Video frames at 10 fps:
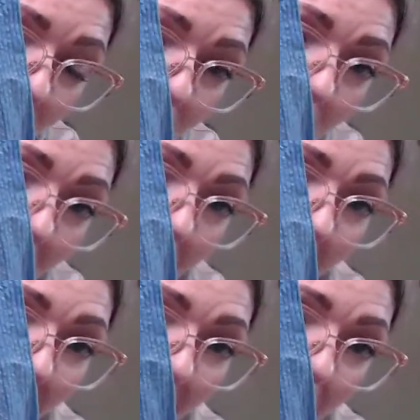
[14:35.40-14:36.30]
it
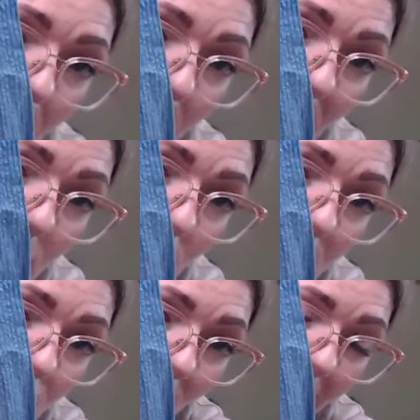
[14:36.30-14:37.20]
and
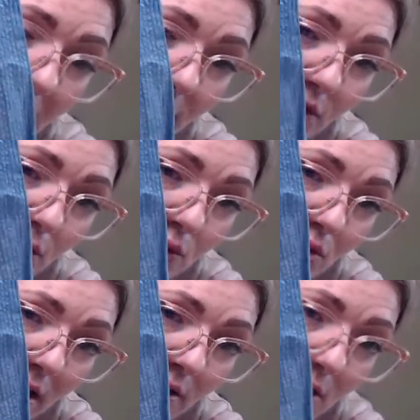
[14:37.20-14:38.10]
potentially dry it, if you do
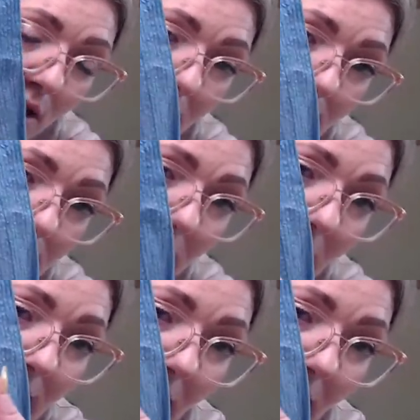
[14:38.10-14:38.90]
dry your cottons,